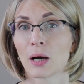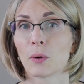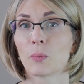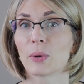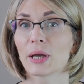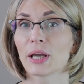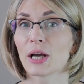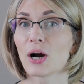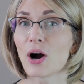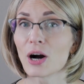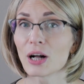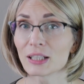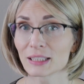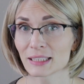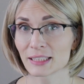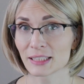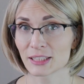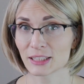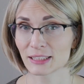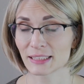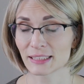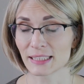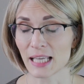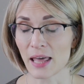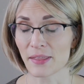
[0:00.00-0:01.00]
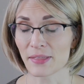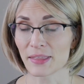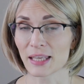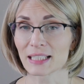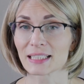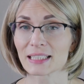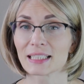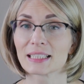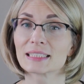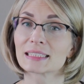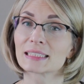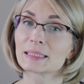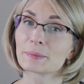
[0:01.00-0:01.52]
We all understand
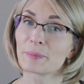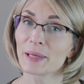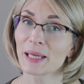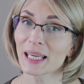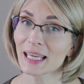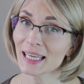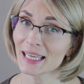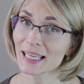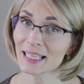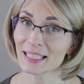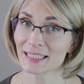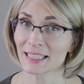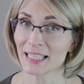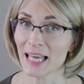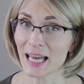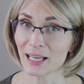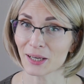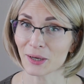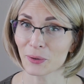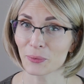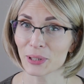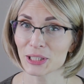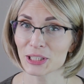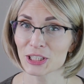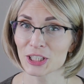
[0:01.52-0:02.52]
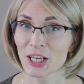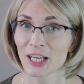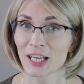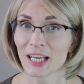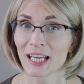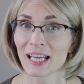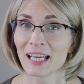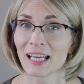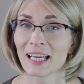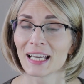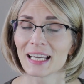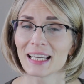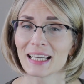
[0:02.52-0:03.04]
that speaking a language
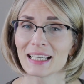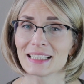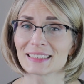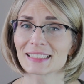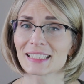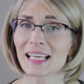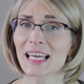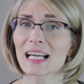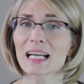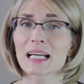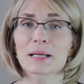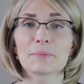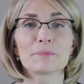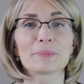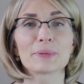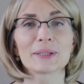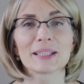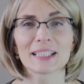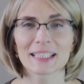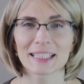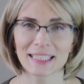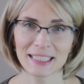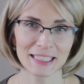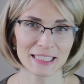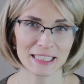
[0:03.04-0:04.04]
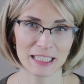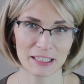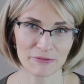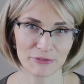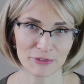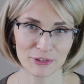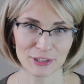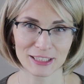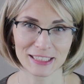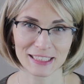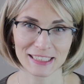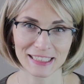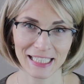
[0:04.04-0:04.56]
is a completely
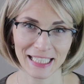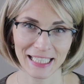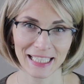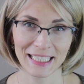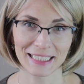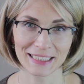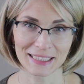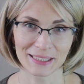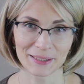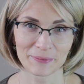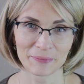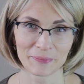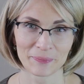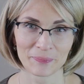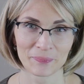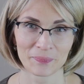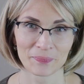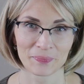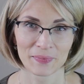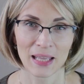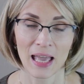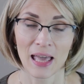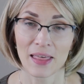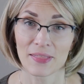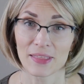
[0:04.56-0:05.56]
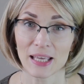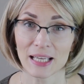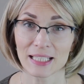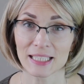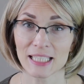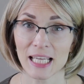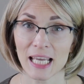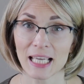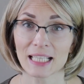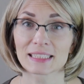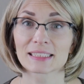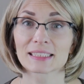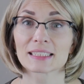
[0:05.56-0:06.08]
different skill that
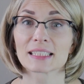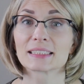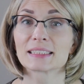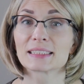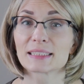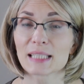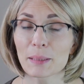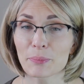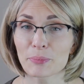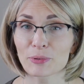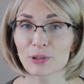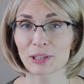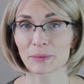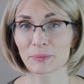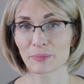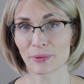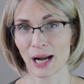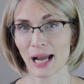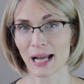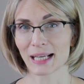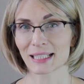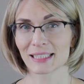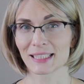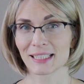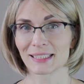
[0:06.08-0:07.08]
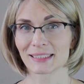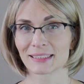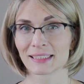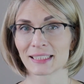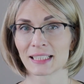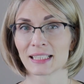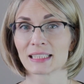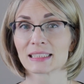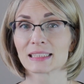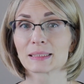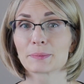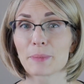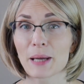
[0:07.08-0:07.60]
takes separate practice,
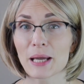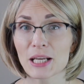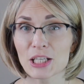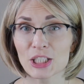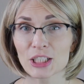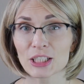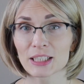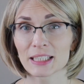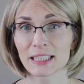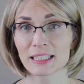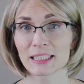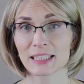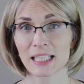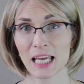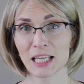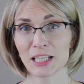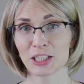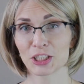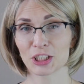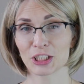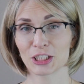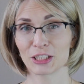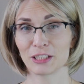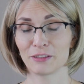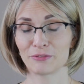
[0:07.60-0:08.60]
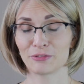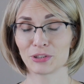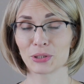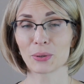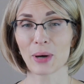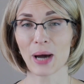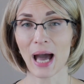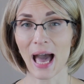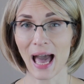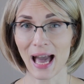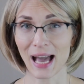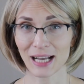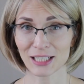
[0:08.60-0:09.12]
special attention if
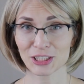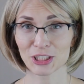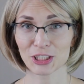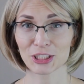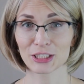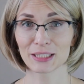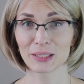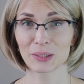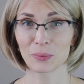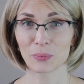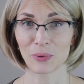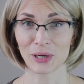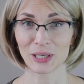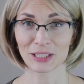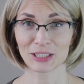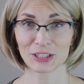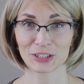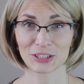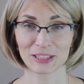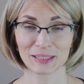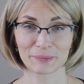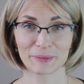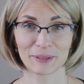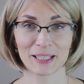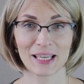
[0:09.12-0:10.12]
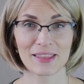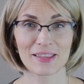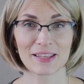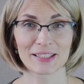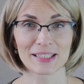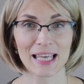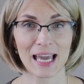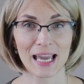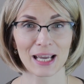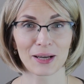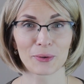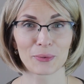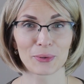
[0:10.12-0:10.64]
you actually want to speak the
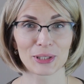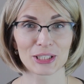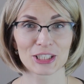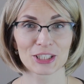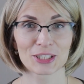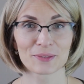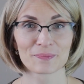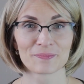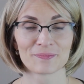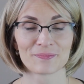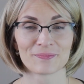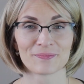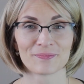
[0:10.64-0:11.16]
language.